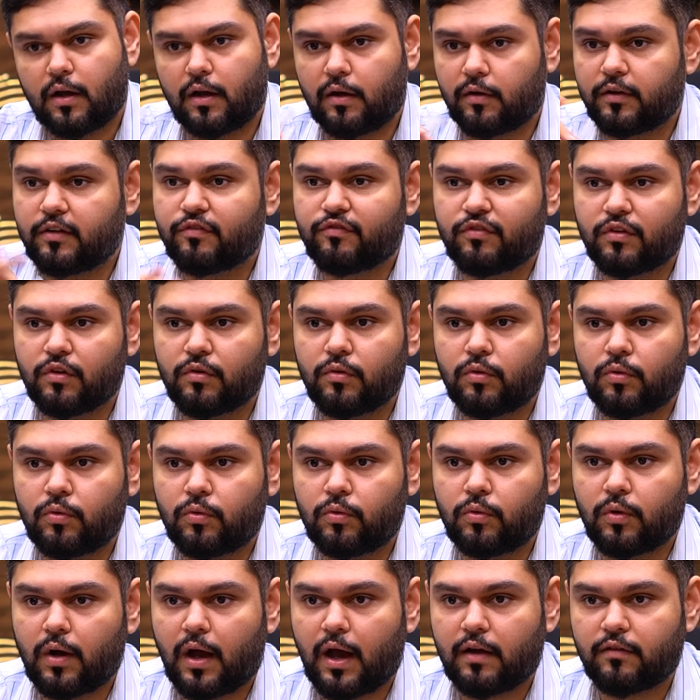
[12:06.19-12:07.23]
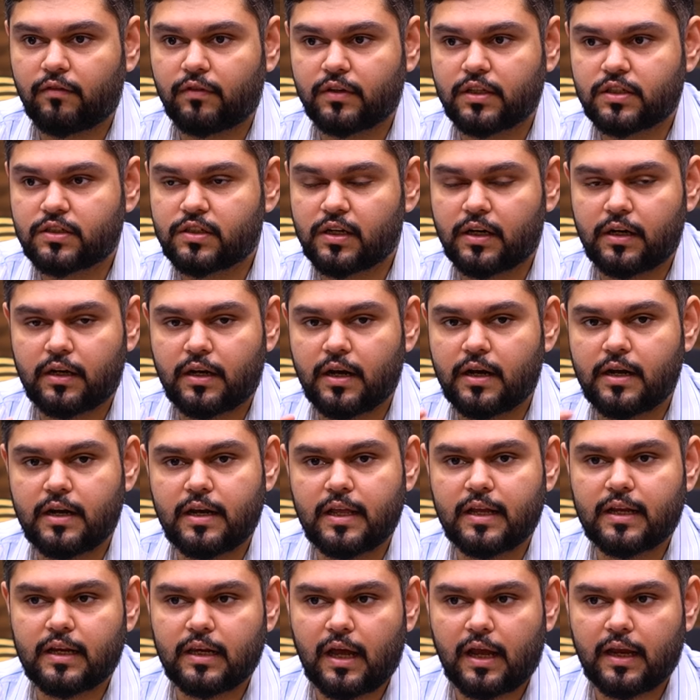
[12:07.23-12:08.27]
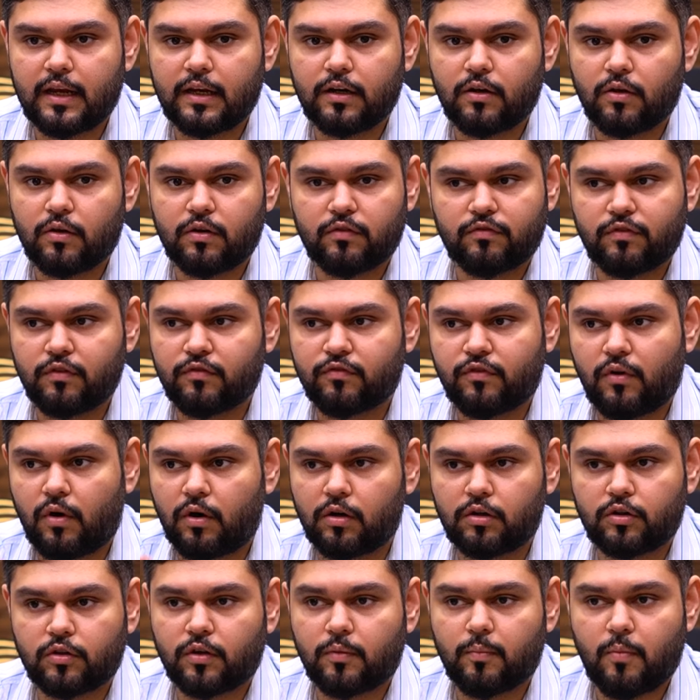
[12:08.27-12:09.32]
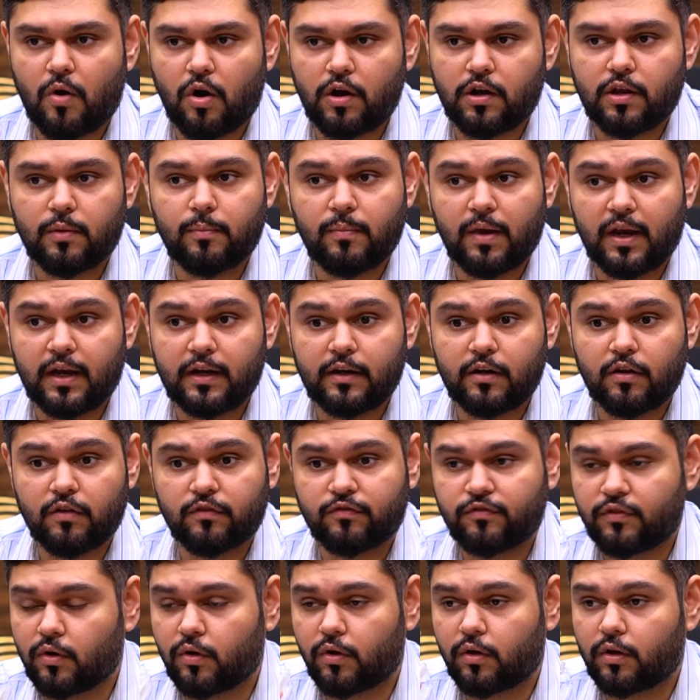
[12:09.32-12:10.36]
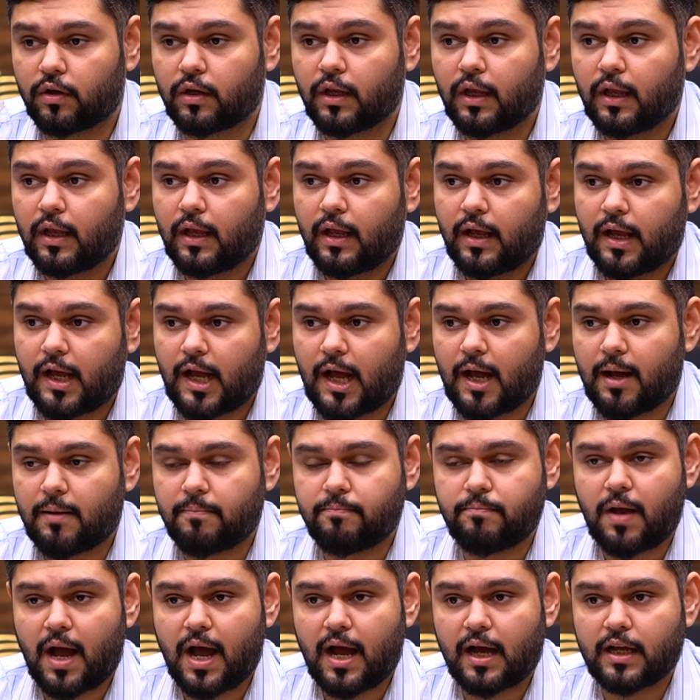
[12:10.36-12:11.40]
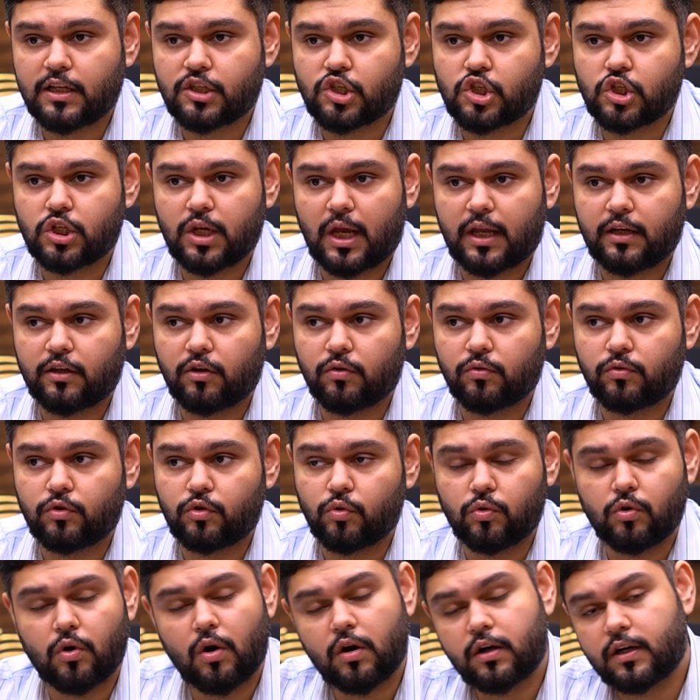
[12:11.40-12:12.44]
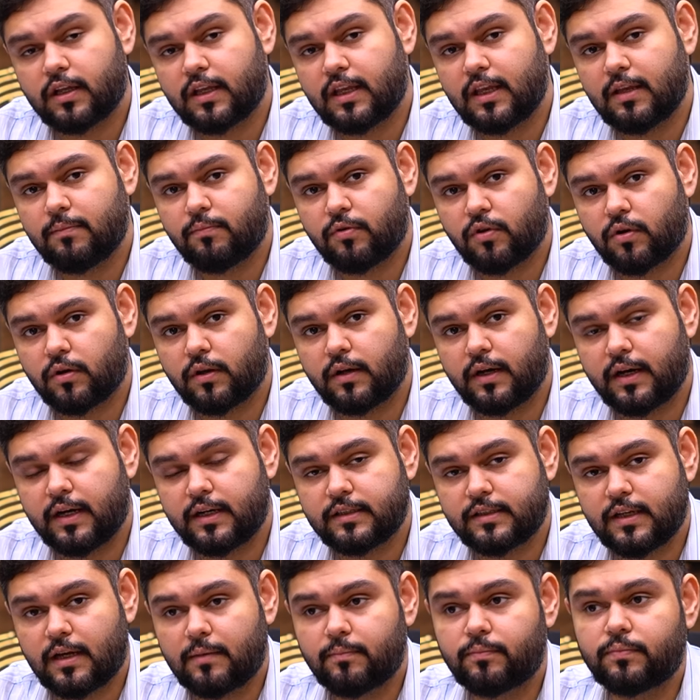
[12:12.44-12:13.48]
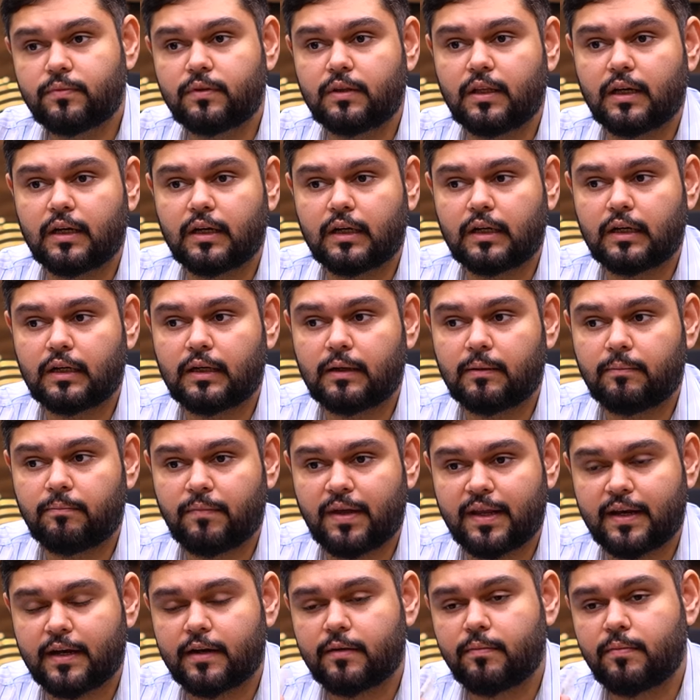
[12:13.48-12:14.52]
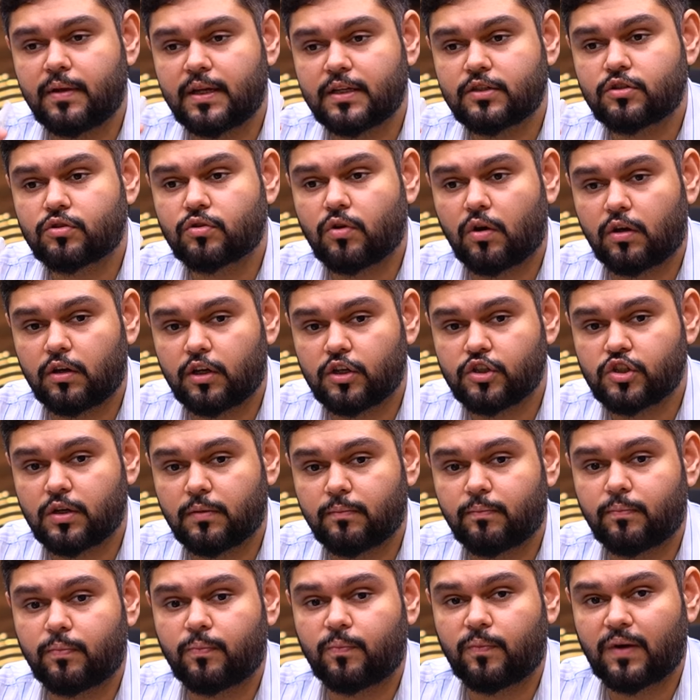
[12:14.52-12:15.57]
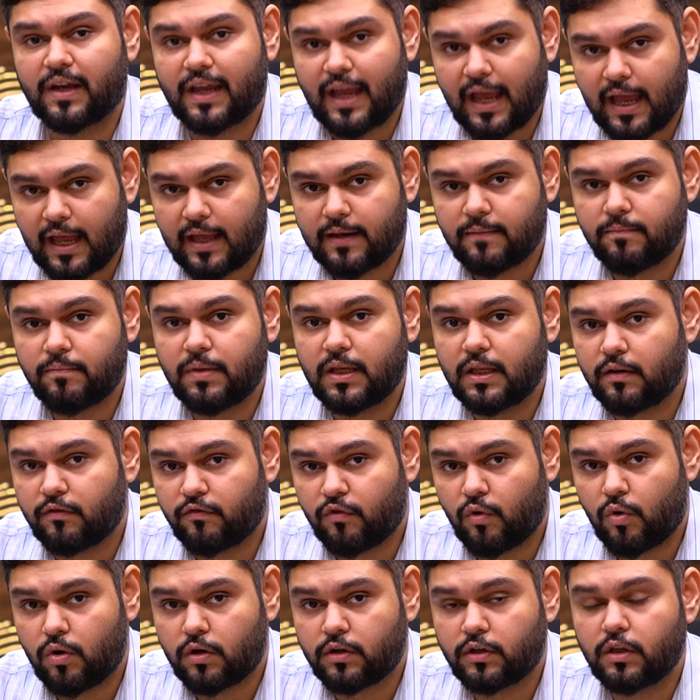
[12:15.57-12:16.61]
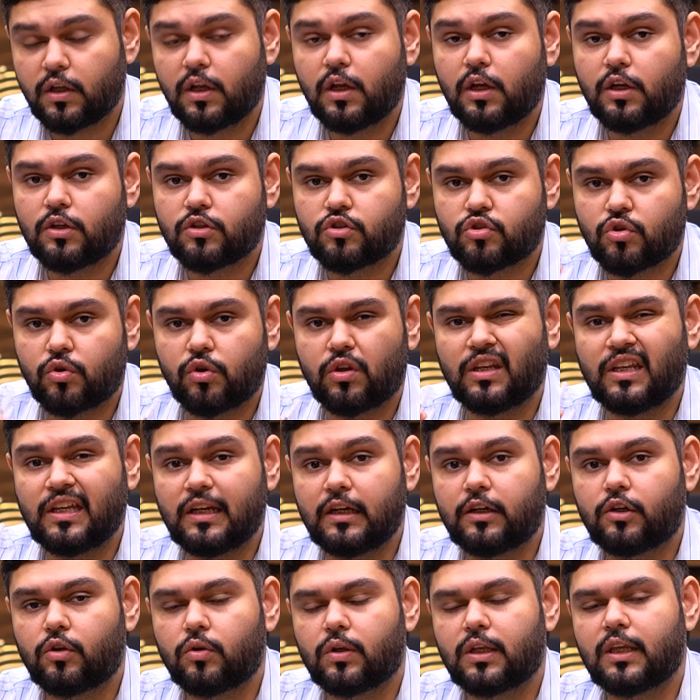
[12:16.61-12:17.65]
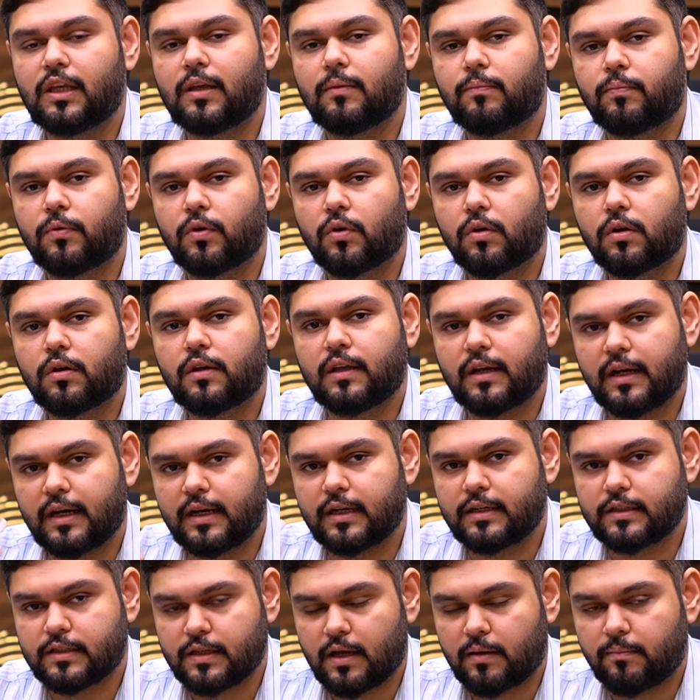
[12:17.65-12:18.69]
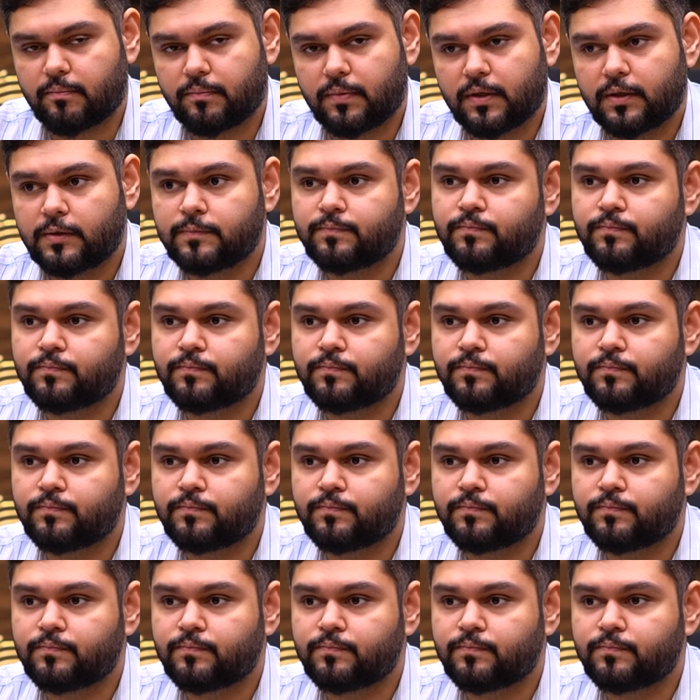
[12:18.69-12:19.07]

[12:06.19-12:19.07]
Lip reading: If you have a certain decline, or if you fall to the bottom end of your batch and you do not keep your grades up, the merit-based scholarship can be revoked. So you need to keep your grades up.